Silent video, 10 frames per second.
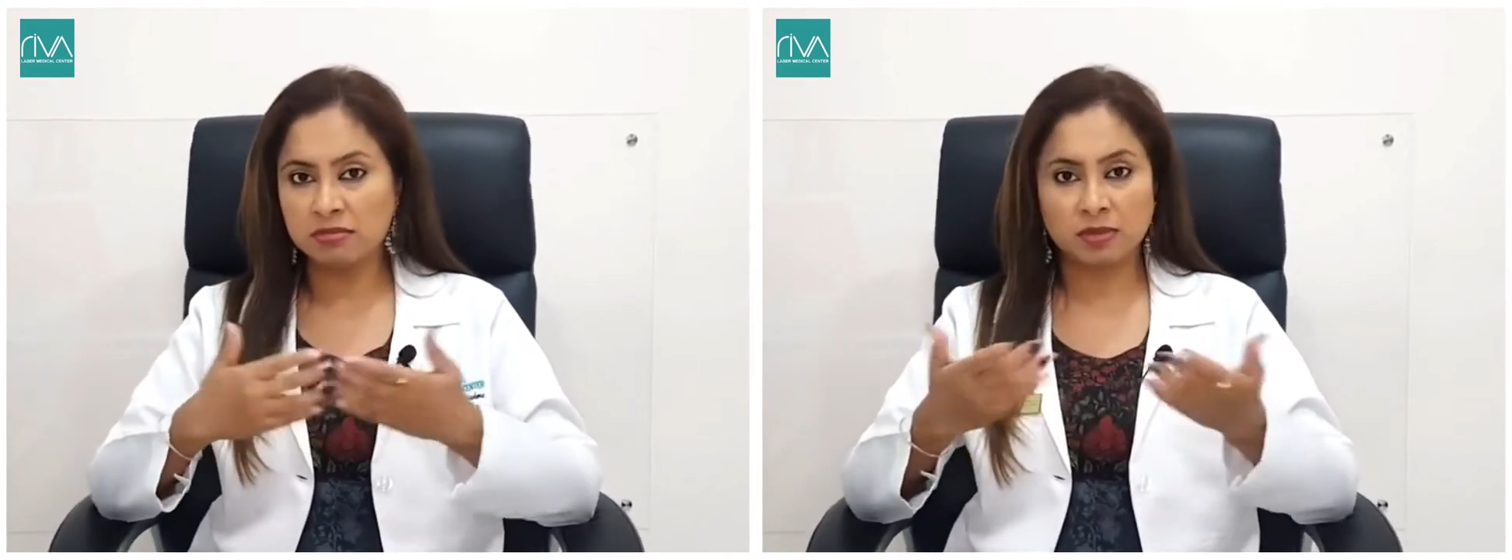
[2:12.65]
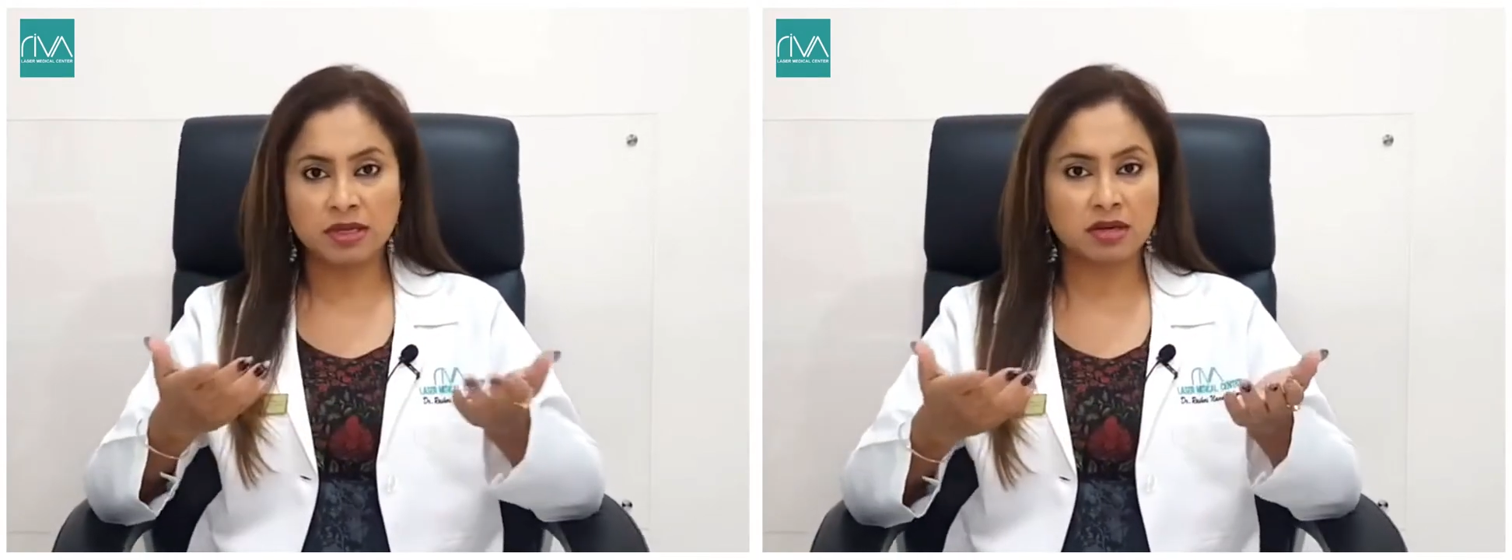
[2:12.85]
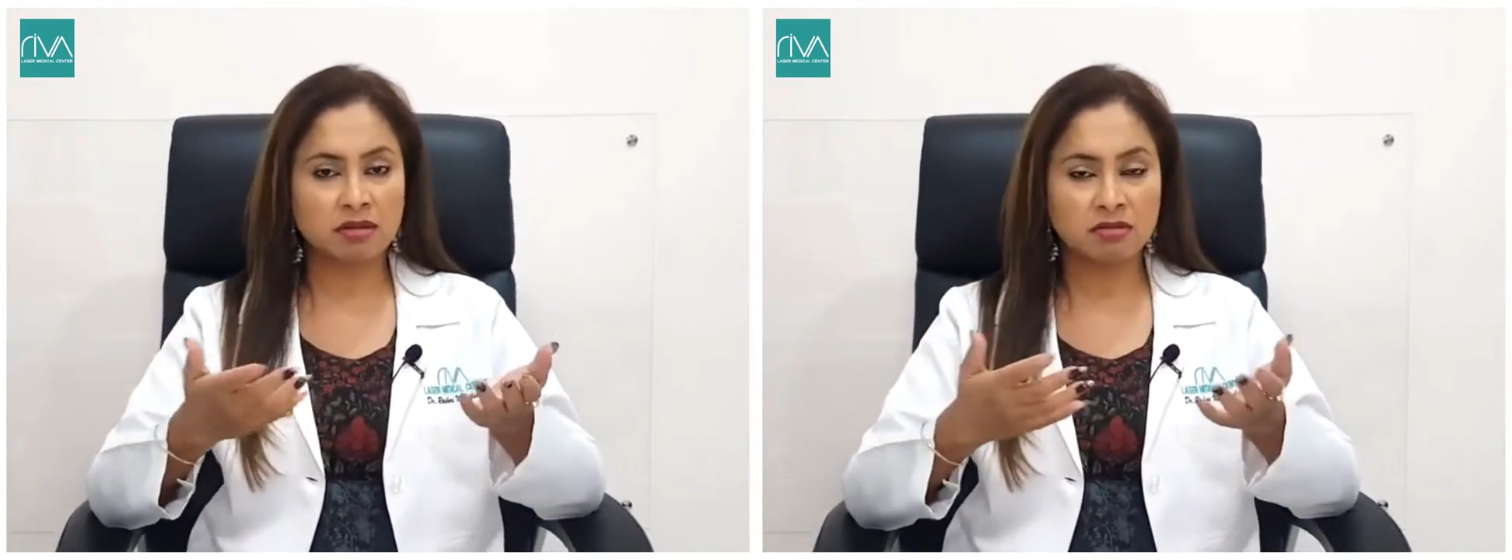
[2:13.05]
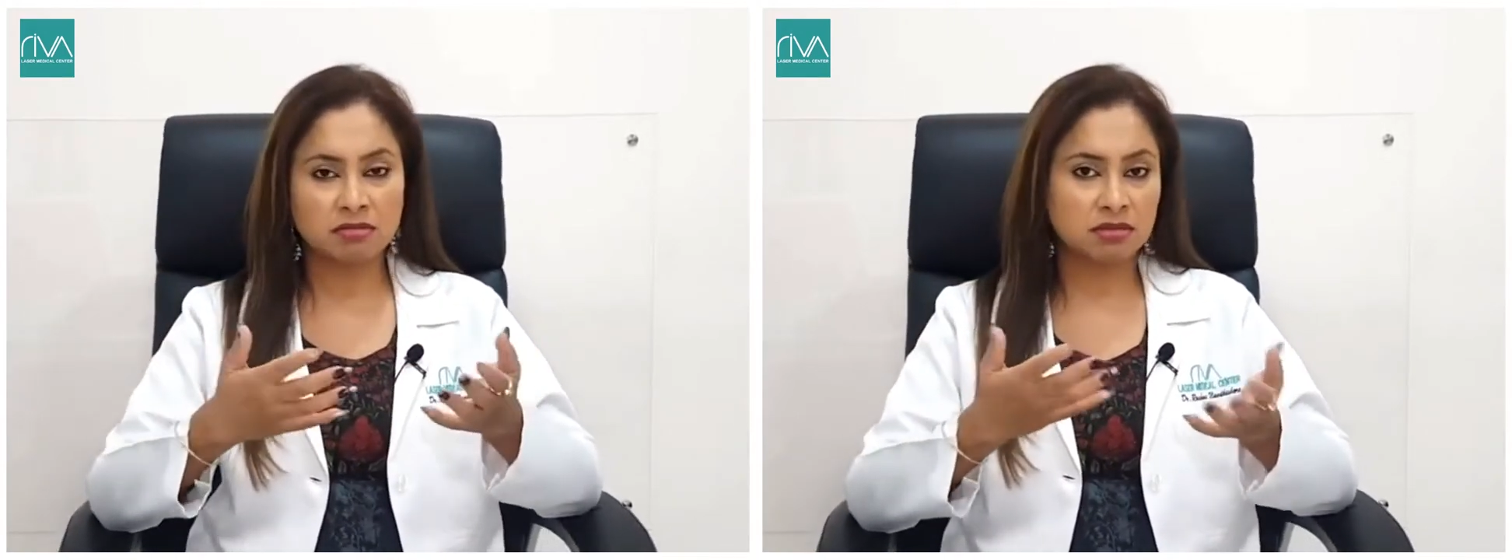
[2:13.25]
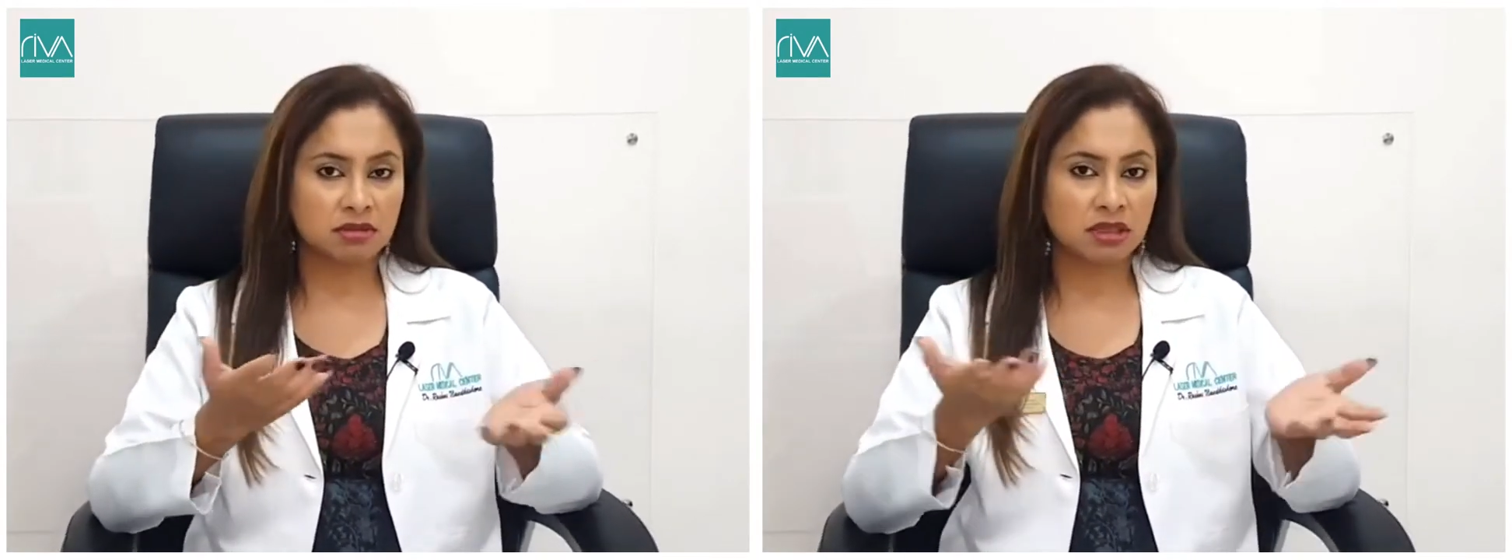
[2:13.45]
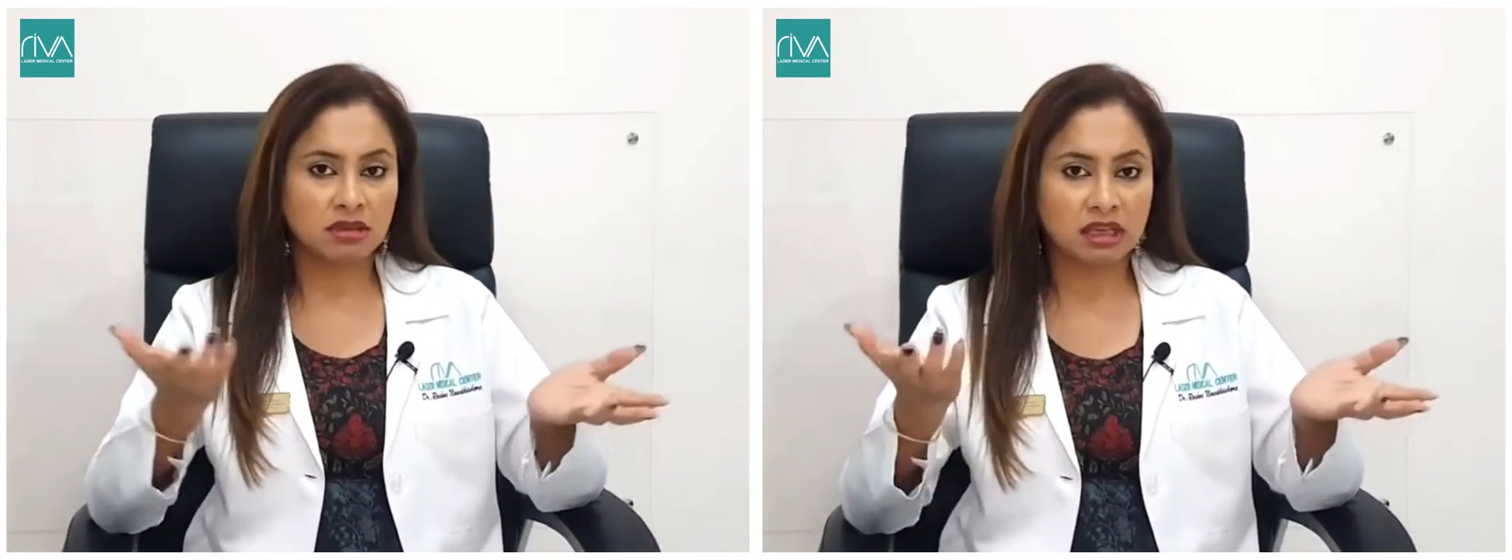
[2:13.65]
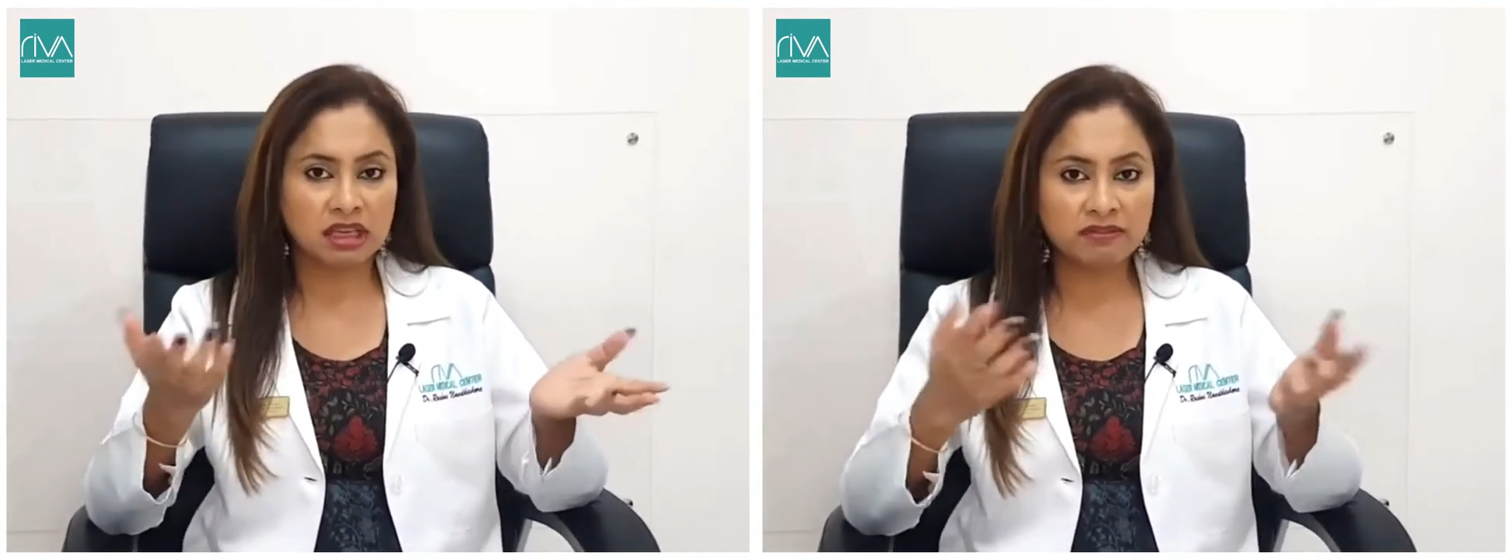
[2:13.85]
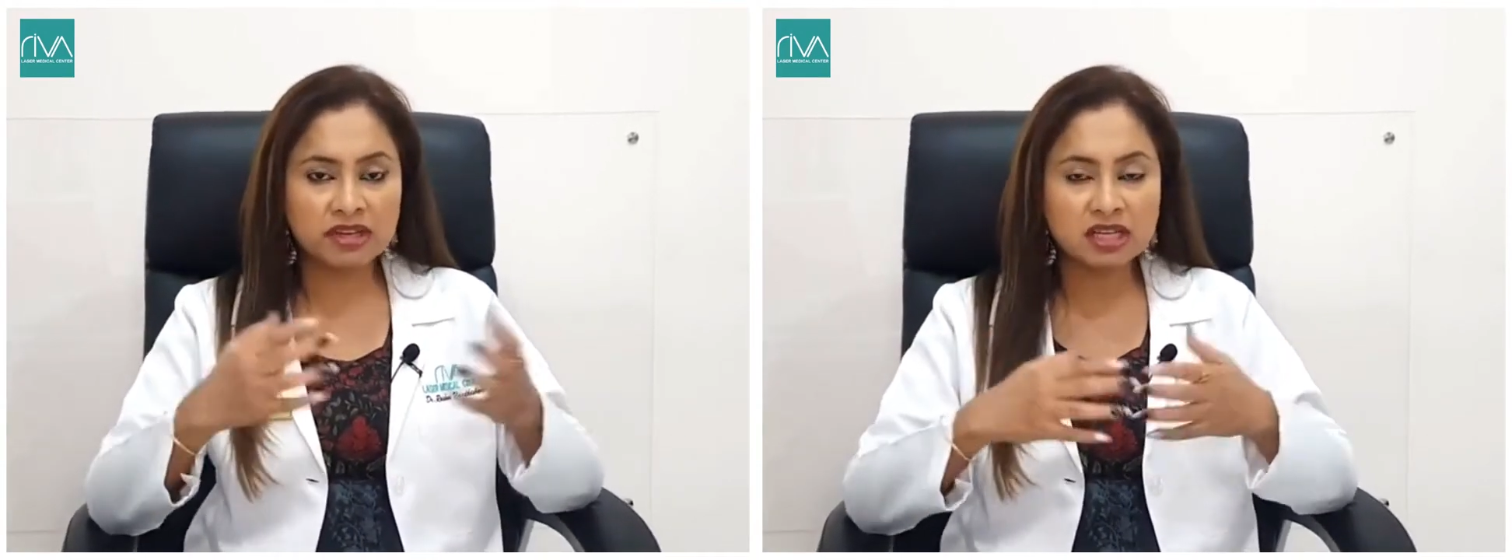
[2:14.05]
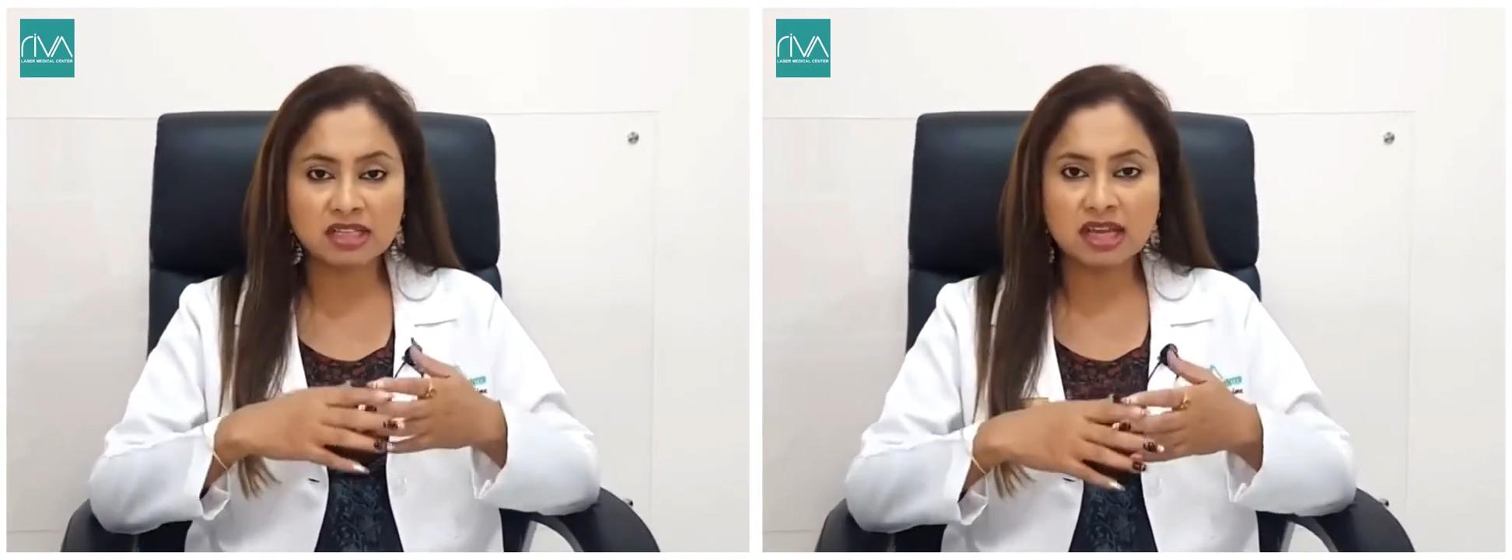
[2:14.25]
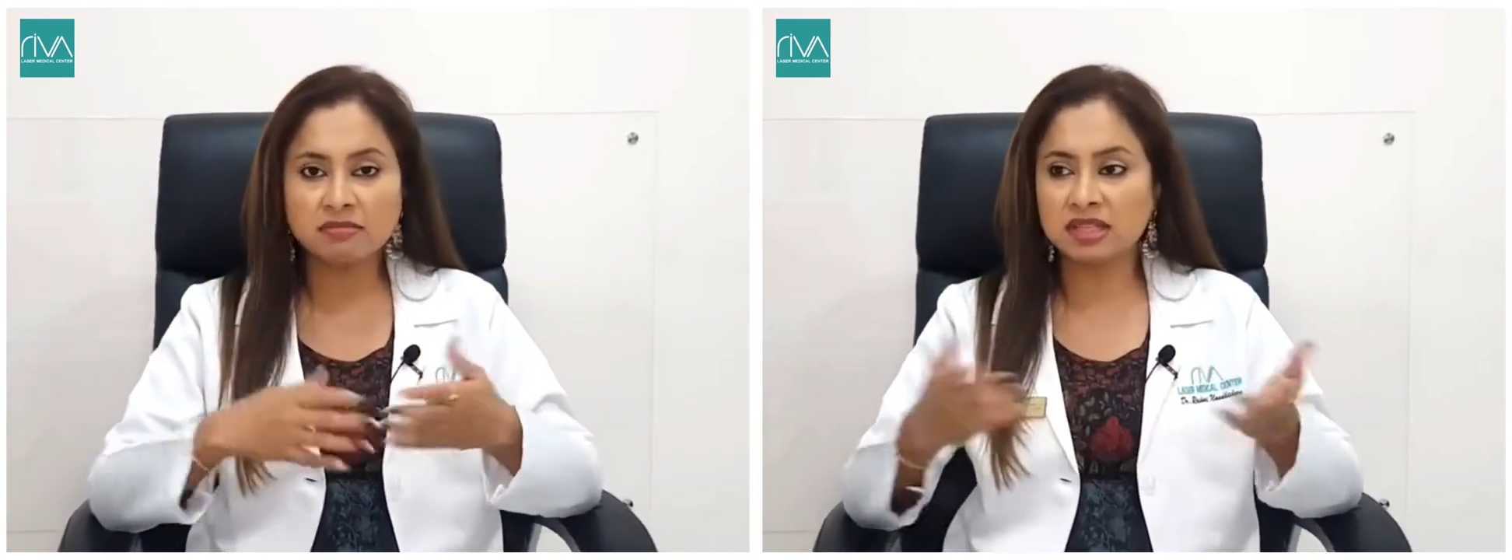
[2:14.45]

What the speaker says: maybe around in the evening time,